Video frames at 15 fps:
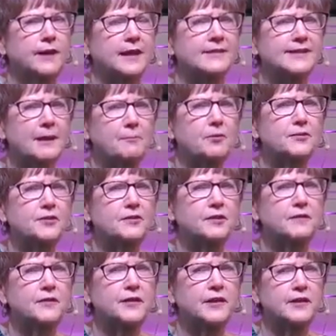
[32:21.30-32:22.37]
Is that person
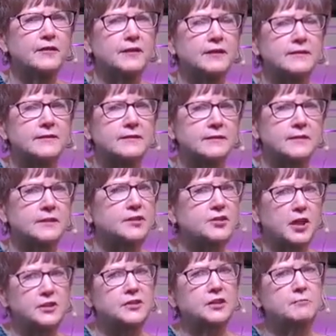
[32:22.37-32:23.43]
over there that's
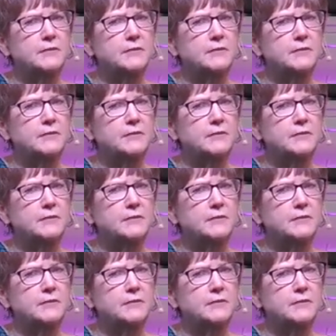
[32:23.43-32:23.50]
judging